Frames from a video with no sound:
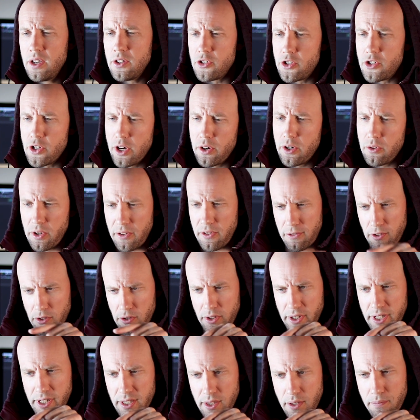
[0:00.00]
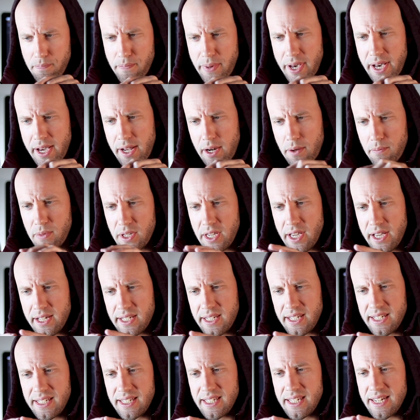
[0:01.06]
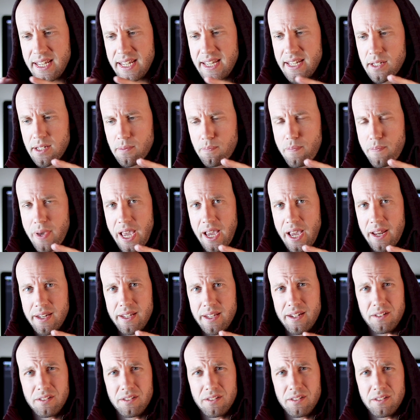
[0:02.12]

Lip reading: Joe, if you look at the bottom, he has his knees banded.